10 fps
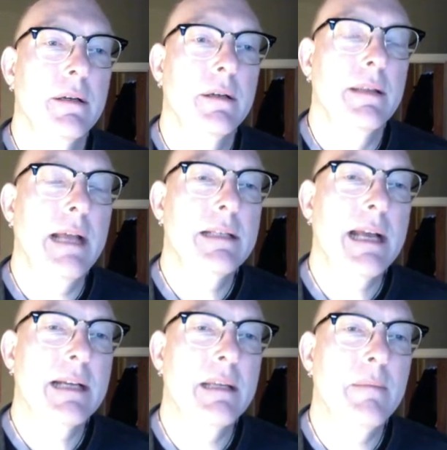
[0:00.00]
That's
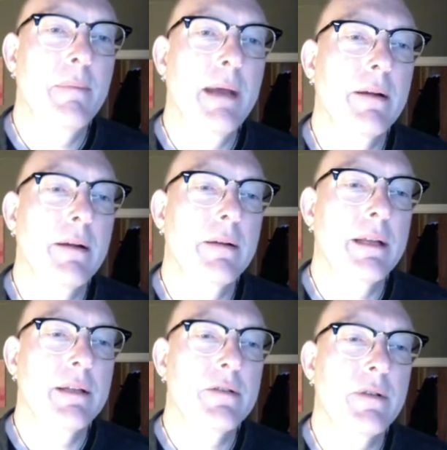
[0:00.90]
actually better
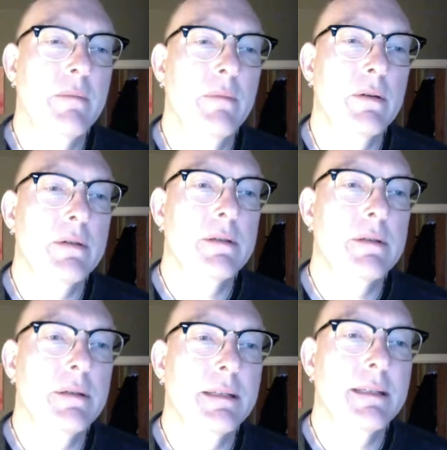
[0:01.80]
than straight boosts.
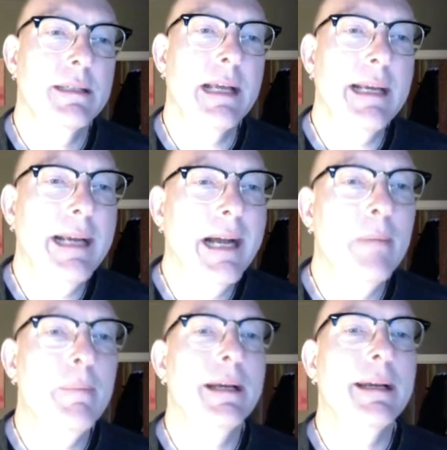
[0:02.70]
The steady
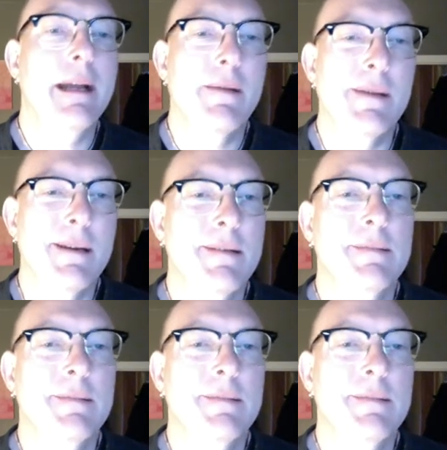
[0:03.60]
up and, and down in